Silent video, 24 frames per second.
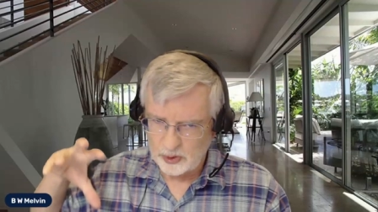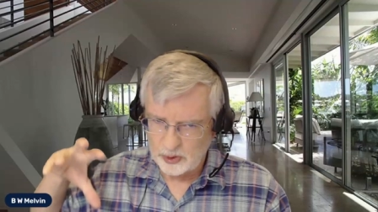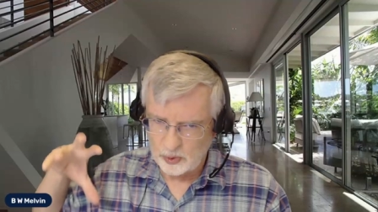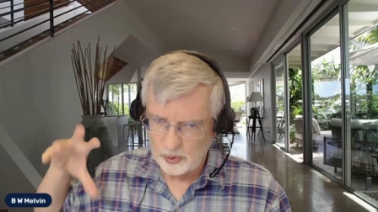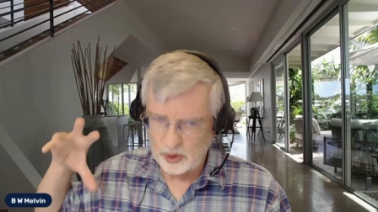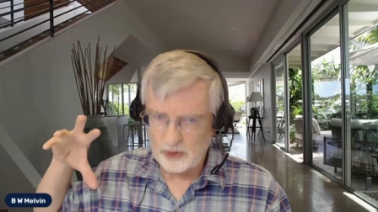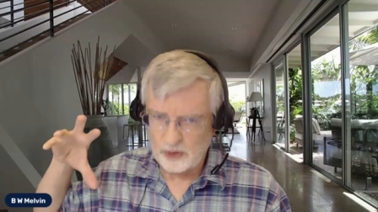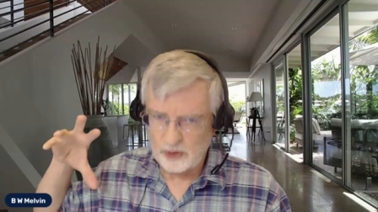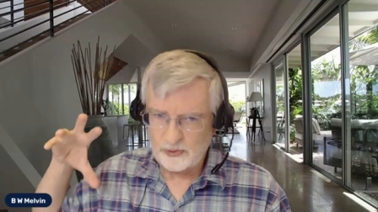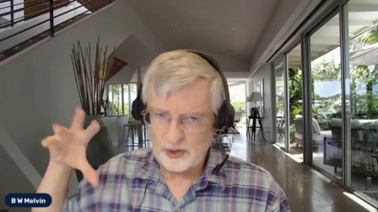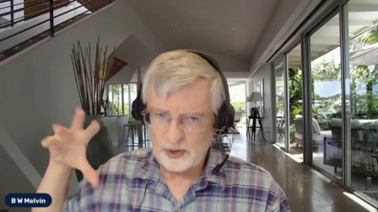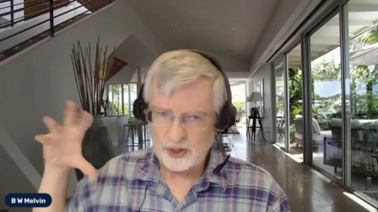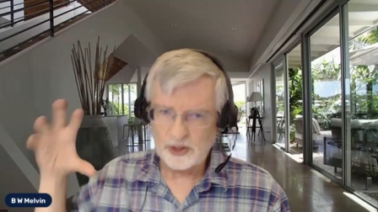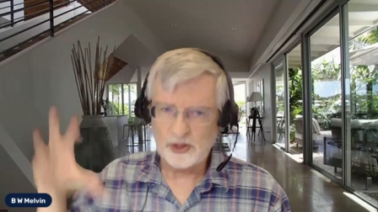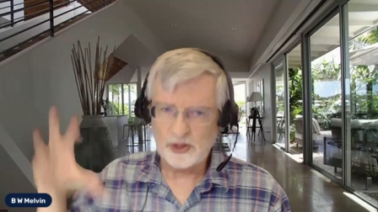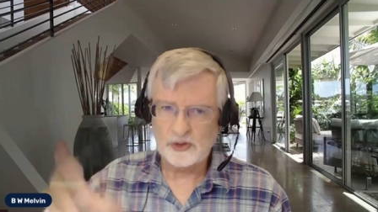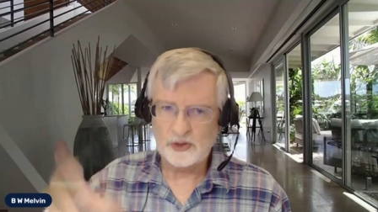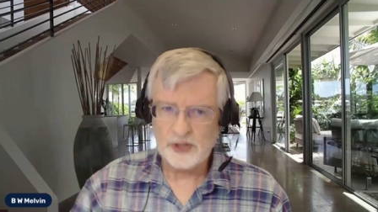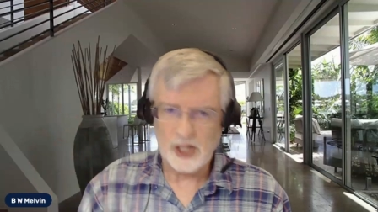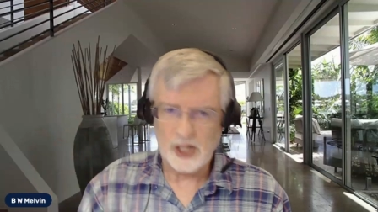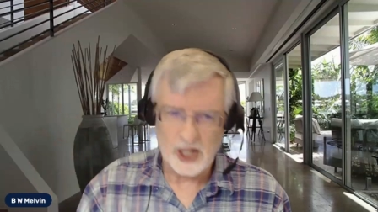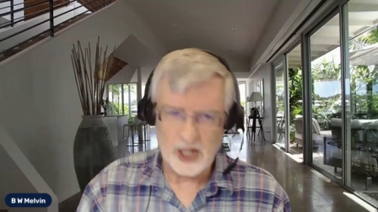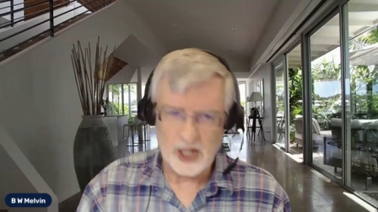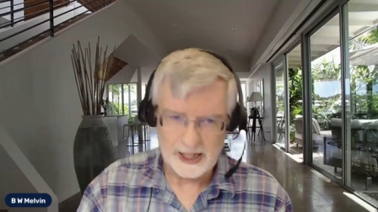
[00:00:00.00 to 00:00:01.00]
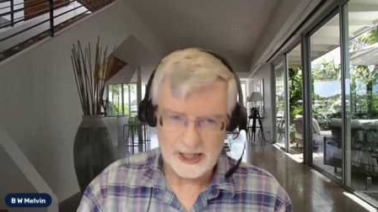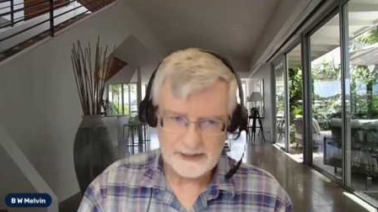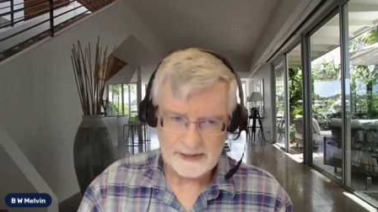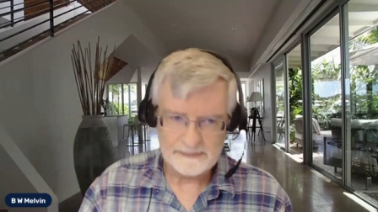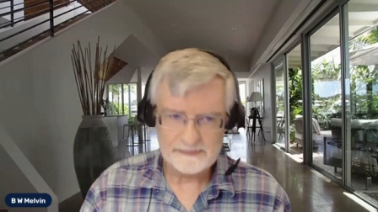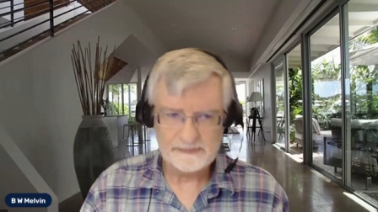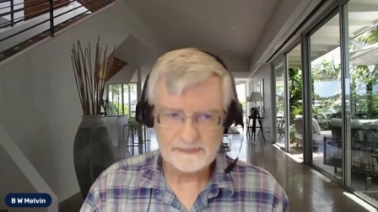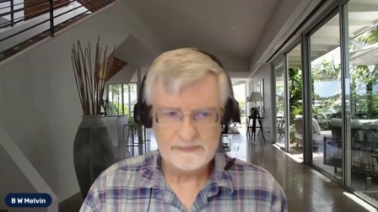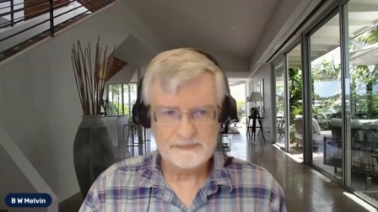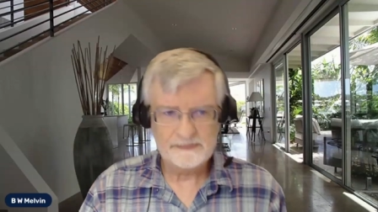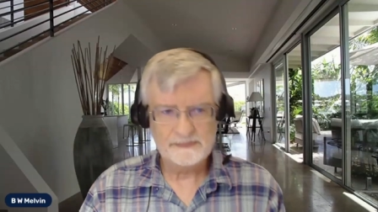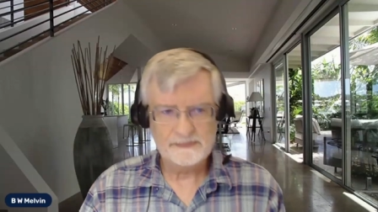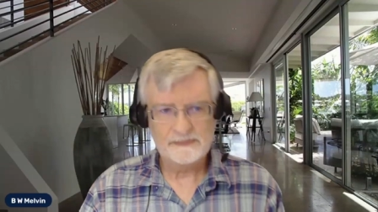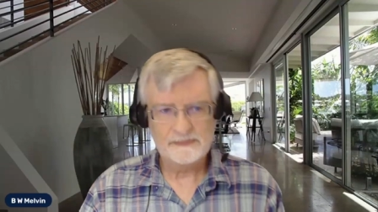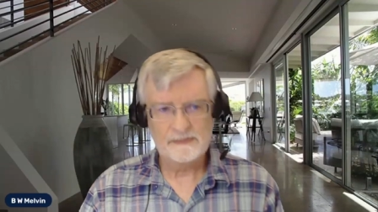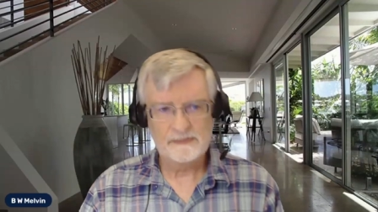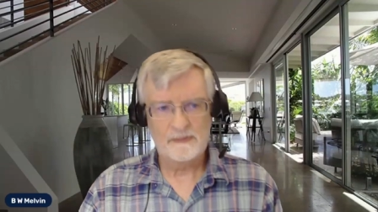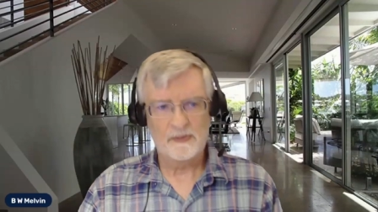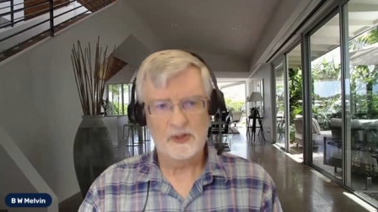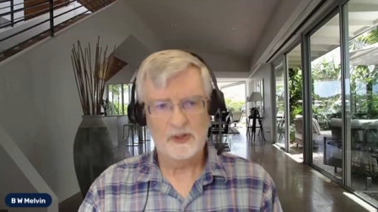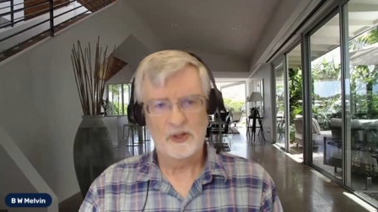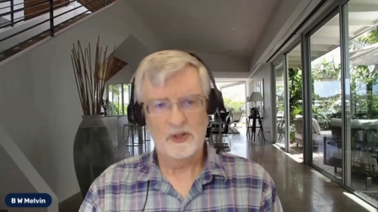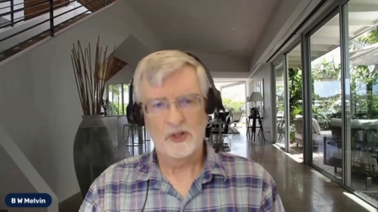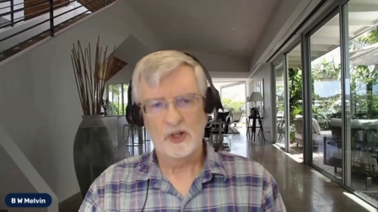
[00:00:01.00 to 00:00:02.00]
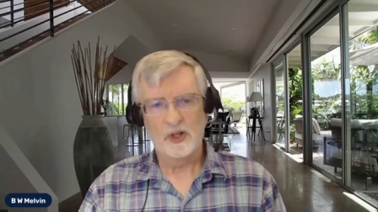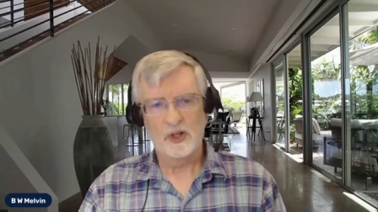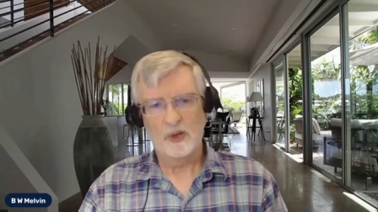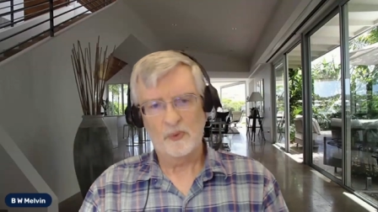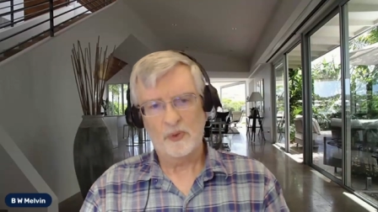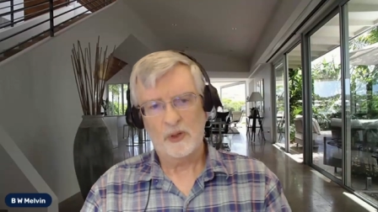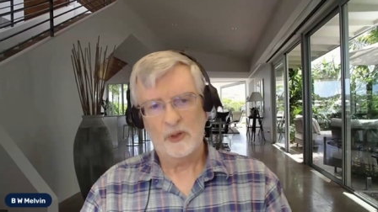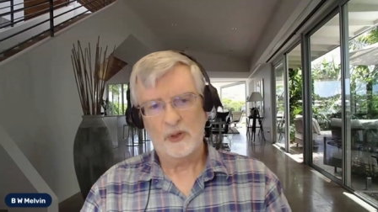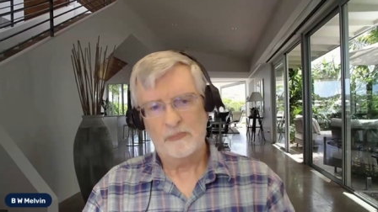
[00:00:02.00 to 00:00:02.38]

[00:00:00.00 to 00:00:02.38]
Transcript: warfare goes hot. We're